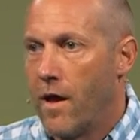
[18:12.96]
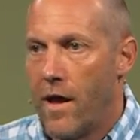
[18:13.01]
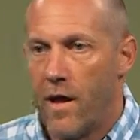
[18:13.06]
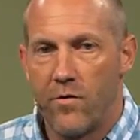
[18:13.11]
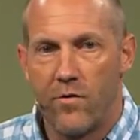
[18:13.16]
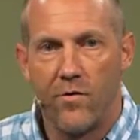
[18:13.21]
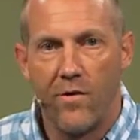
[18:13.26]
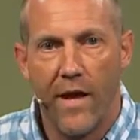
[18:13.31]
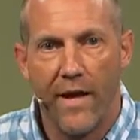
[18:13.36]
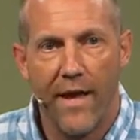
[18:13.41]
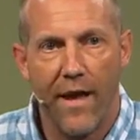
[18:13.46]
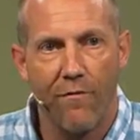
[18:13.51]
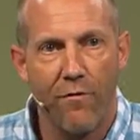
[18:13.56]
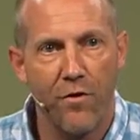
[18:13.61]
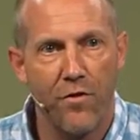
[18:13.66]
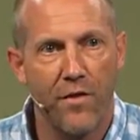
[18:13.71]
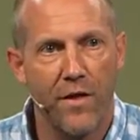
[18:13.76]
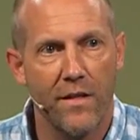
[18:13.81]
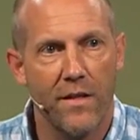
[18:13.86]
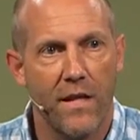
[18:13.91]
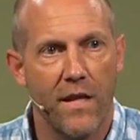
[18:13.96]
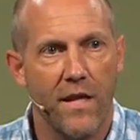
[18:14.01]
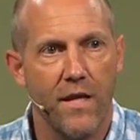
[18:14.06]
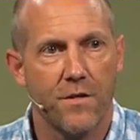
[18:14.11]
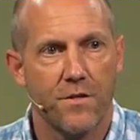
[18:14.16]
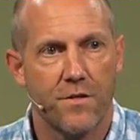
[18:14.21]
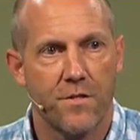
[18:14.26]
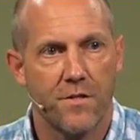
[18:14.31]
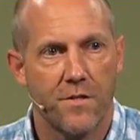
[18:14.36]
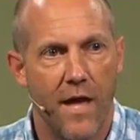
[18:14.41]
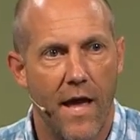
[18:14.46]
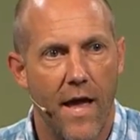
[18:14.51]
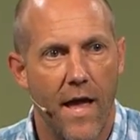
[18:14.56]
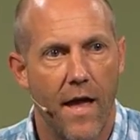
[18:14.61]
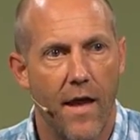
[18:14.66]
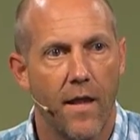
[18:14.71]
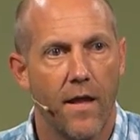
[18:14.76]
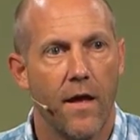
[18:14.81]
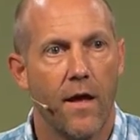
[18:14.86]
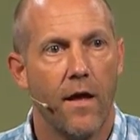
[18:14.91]
And to take everything that he has
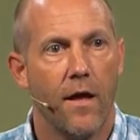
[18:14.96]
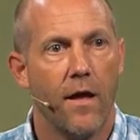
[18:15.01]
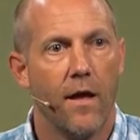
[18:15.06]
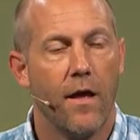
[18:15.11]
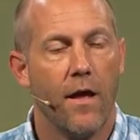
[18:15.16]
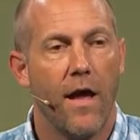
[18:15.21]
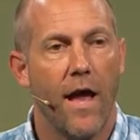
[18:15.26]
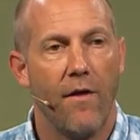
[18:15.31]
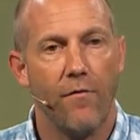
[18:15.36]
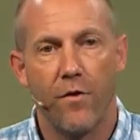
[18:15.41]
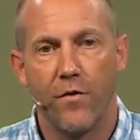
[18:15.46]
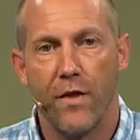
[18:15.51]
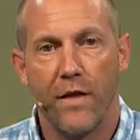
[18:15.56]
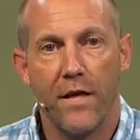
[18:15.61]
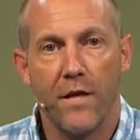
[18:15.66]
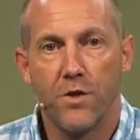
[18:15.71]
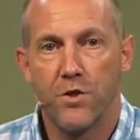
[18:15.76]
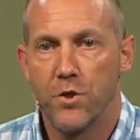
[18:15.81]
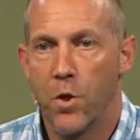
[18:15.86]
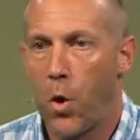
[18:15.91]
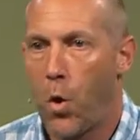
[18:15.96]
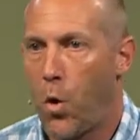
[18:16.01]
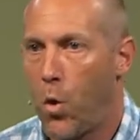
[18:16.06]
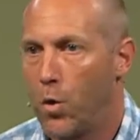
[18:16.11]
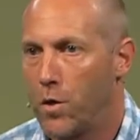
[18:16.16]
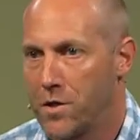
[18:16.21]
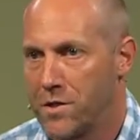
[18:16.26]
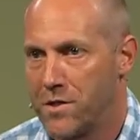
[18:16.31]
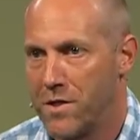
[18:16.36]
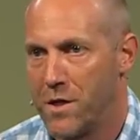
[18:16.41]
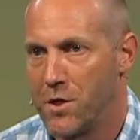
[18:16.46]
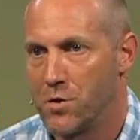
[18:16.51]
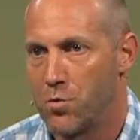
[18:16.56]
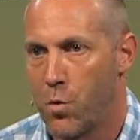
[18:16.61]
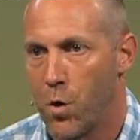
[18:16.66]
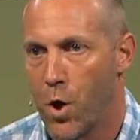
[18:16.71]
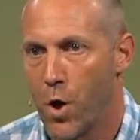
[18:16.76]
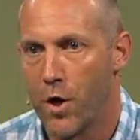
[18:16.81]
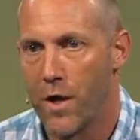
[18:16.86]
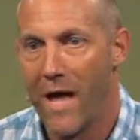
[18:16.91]
said, everything he's told us in his
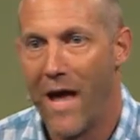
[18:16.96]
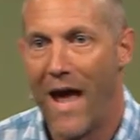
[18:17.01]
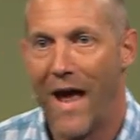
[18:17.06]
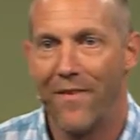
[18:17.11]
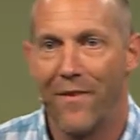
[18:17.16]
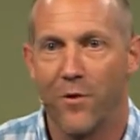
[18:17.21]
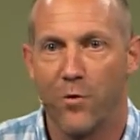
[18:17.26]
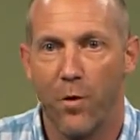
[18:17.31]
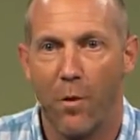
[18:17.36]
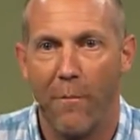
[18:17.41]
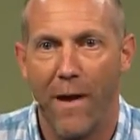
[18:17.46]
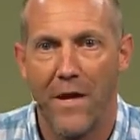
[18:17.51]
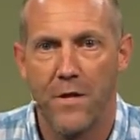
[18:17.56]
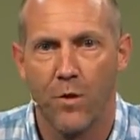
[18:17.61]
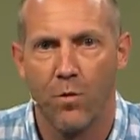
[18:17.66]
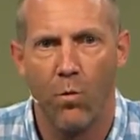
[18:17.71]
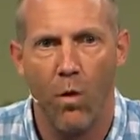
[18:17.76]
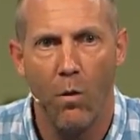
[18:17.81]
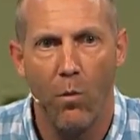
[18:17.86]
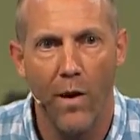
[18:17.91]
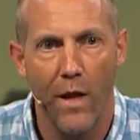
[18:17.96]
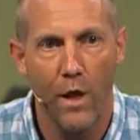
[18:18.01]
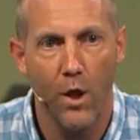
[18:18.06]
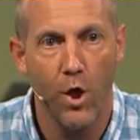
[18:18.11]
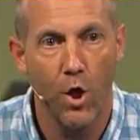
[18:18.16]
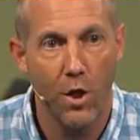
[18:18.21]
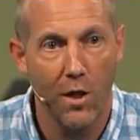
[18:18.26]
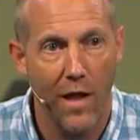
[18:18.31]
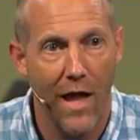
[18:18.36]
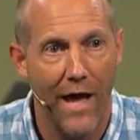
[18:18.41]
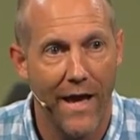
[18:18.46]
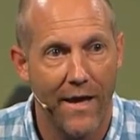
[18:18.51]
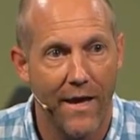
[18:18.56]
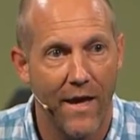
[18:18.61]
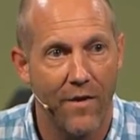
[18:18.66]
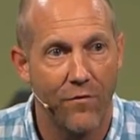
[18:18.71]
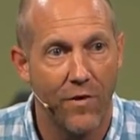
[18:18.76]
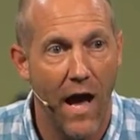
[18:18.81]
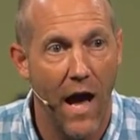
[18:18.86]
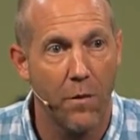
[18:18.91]
word, and then to imagine, what would it look like
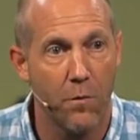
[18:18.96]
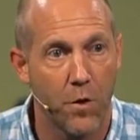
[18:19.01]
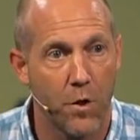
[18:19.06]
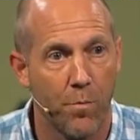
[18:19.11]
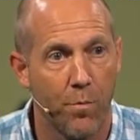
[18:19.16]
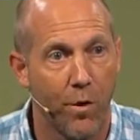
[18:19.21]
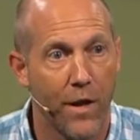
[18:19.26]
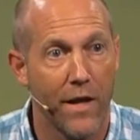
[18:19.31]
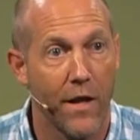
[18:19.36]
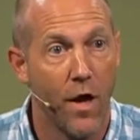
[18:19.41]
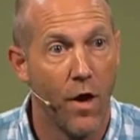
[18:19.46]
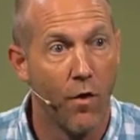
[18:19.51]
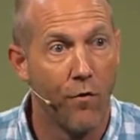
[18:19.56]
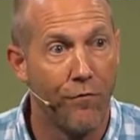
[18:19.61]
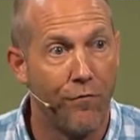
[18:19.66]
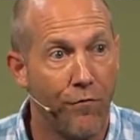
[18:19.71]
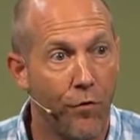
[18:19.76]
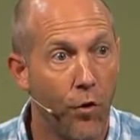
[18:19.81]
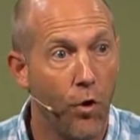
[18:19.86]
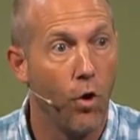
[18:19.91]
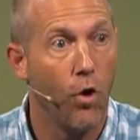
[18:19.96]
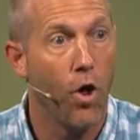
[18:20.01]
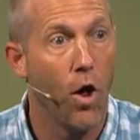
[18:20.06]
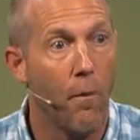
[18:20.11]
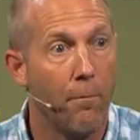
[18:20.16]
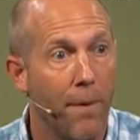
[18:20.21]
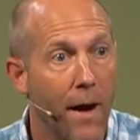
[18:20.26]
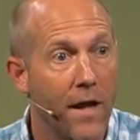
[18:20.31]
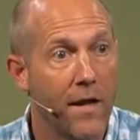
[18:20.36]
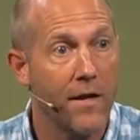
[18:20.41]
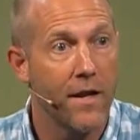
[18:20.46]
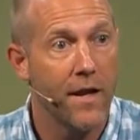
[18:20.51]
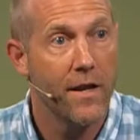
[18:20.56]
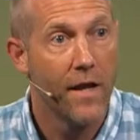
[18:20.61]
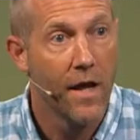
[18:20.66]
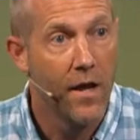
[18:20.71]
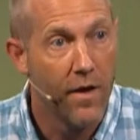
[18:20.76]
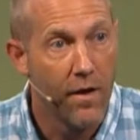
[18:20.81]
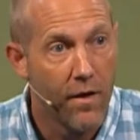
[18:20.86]
if God were to bring full, abundant